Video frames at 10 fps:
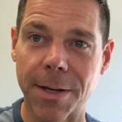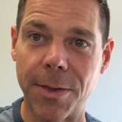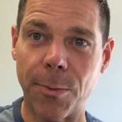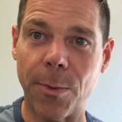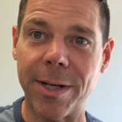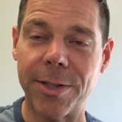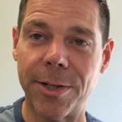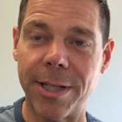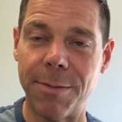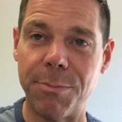
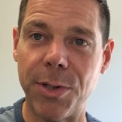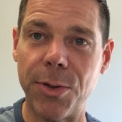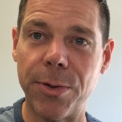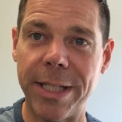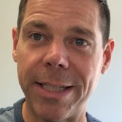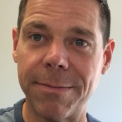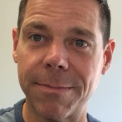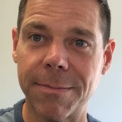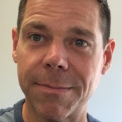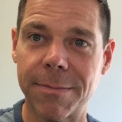wonder and the beauty,
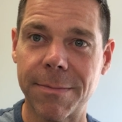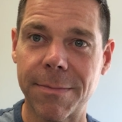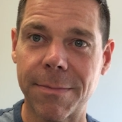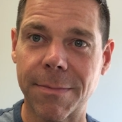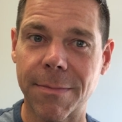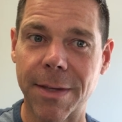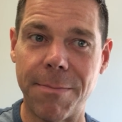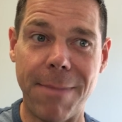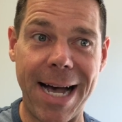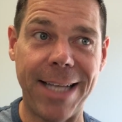the
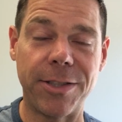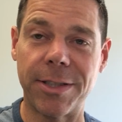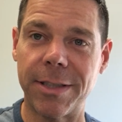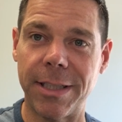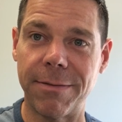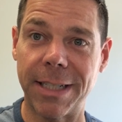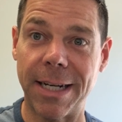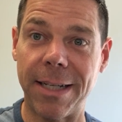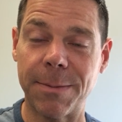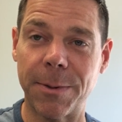majesty of the
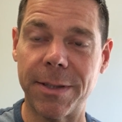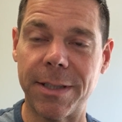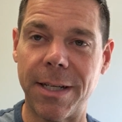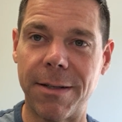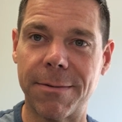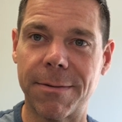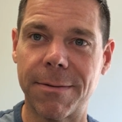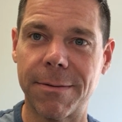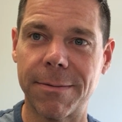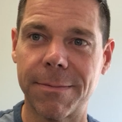gospel itself.
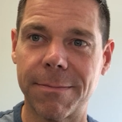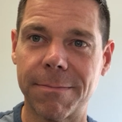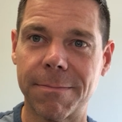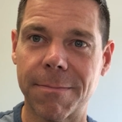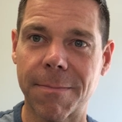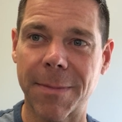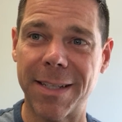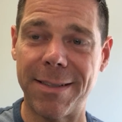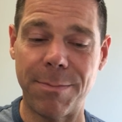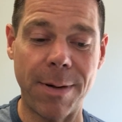
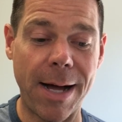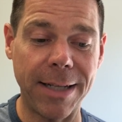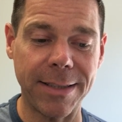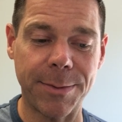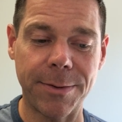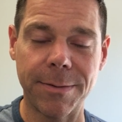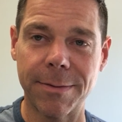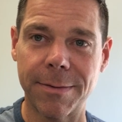Is it possible?